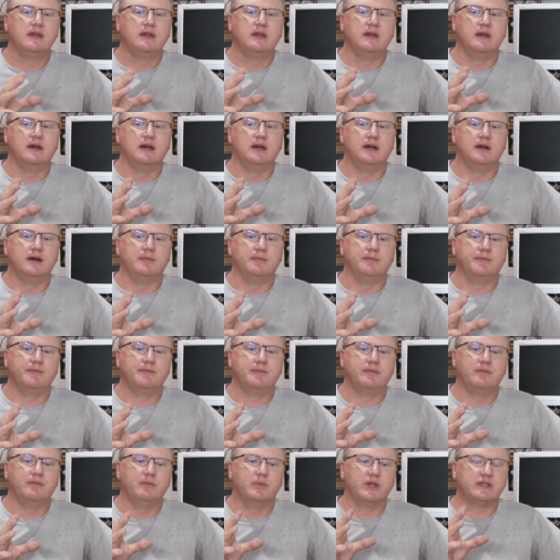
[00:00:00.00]

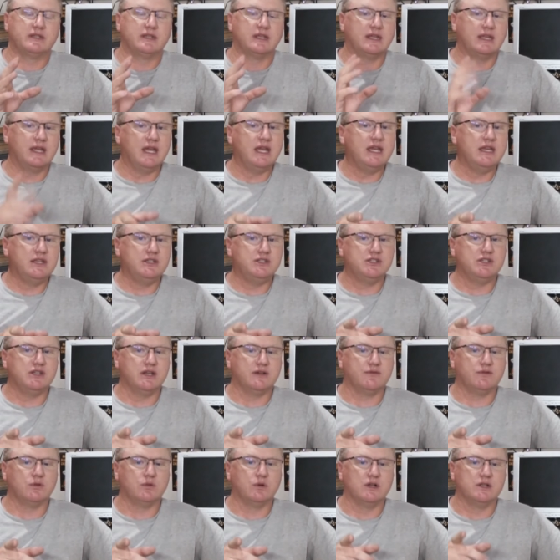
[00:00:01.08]
but the gauge
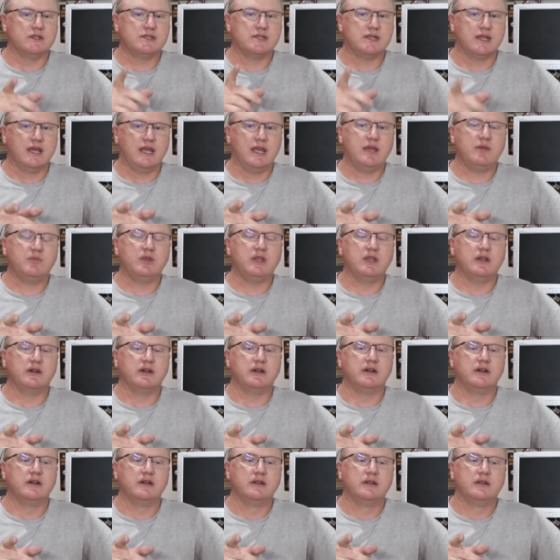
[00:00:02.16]
never was, the
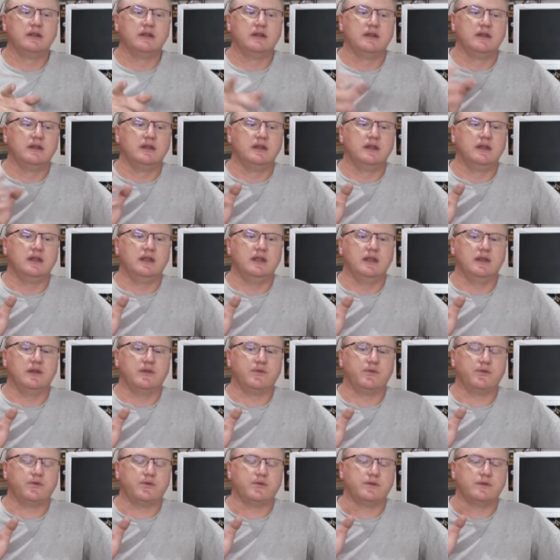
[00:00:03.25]
ammeter.
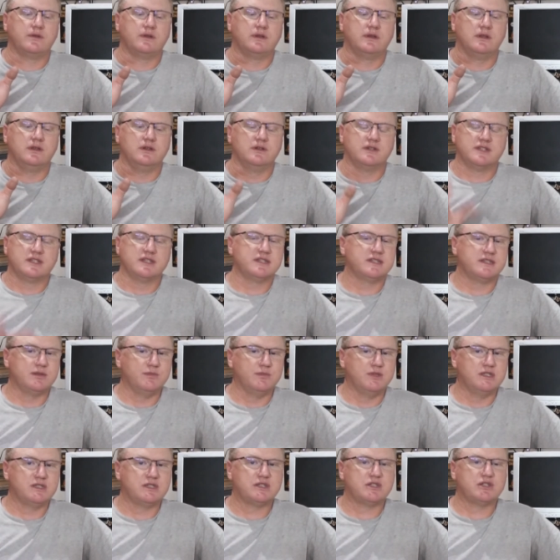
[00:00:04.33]
If your system
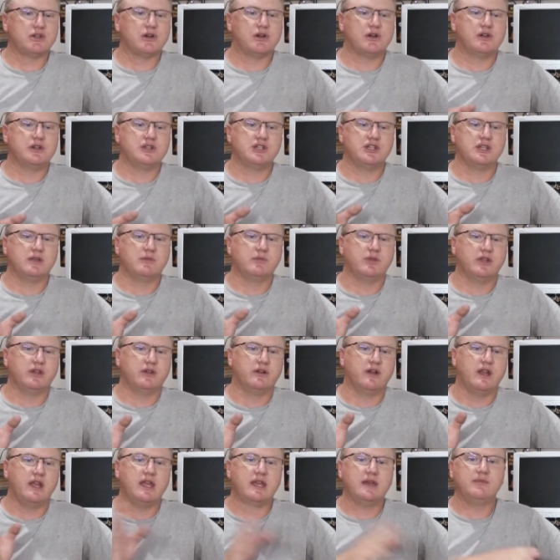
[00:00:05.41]
is charging but
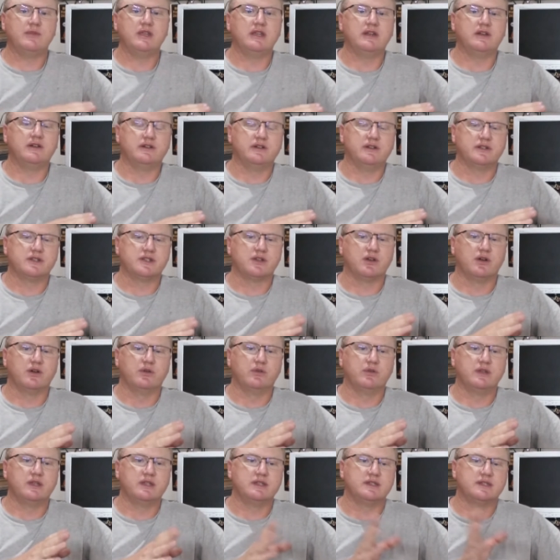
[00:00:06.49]
your ammeter is
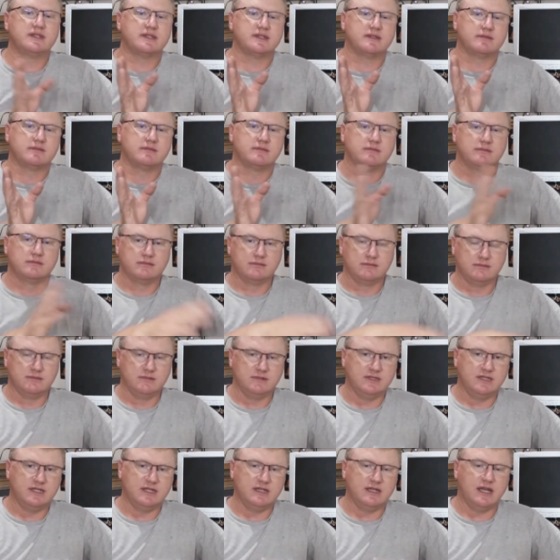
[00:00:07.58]
always
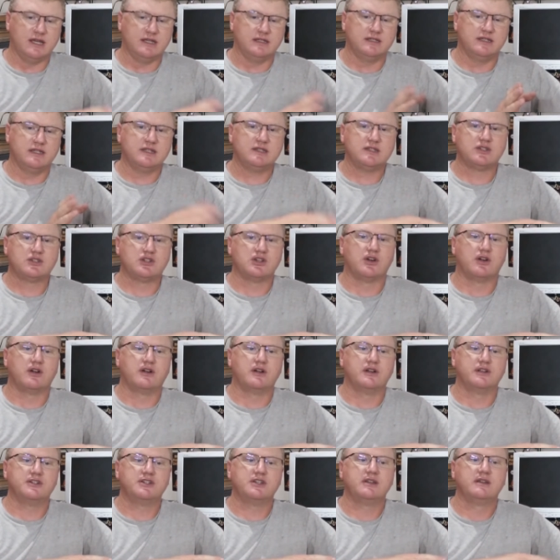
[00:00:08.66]
at
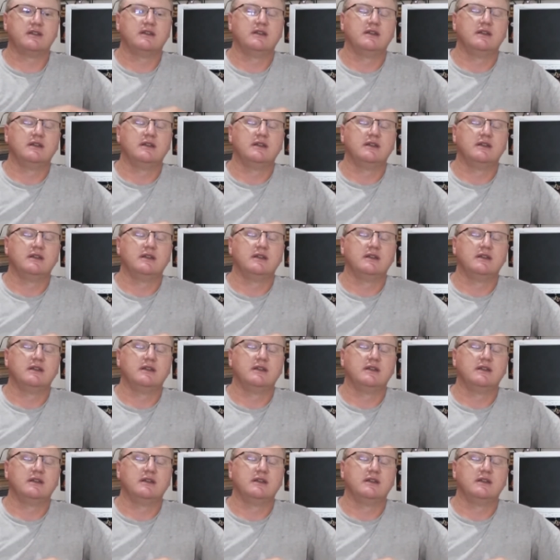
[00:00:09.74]
discharge,